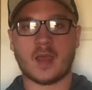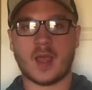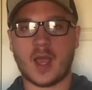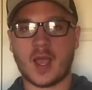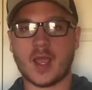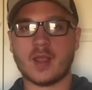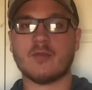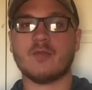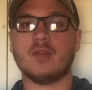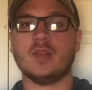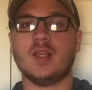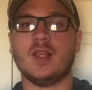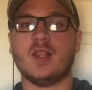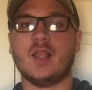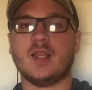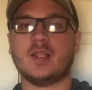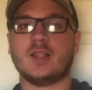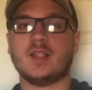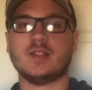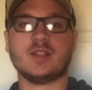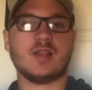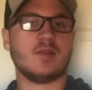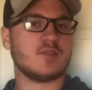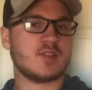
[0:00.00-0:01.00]
I really like
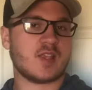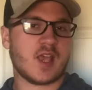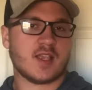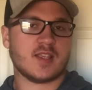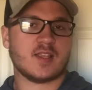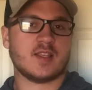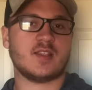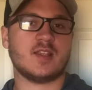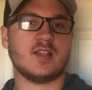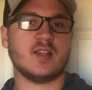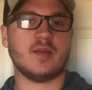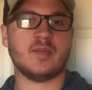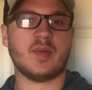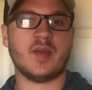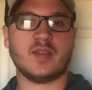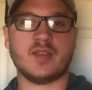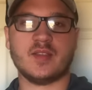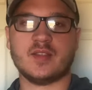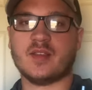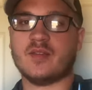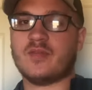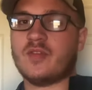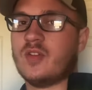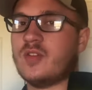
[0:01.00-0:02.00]
these. I was hesitant about
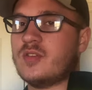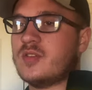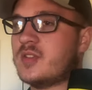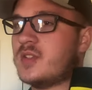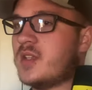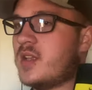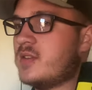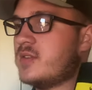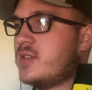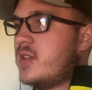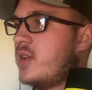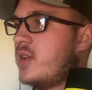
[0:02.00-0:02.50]
these at first because I was